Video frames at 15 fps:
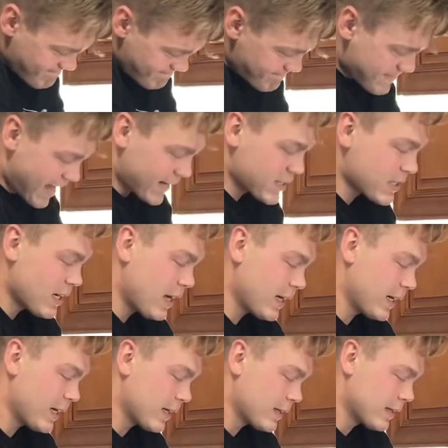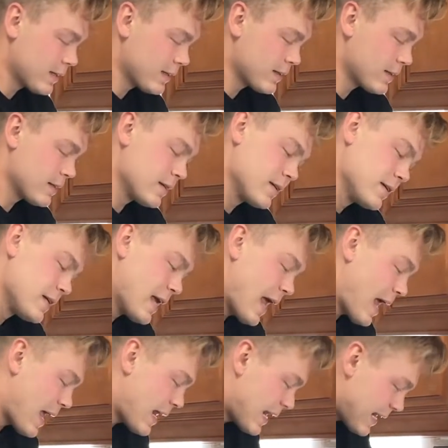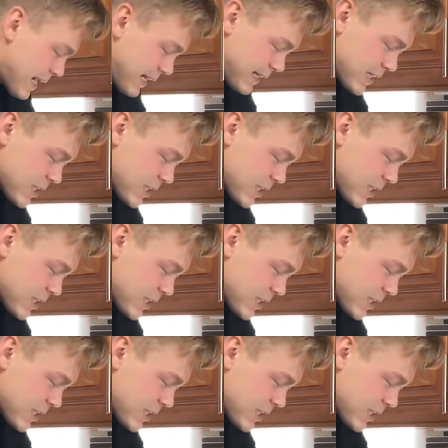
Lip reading: Next cutting. And this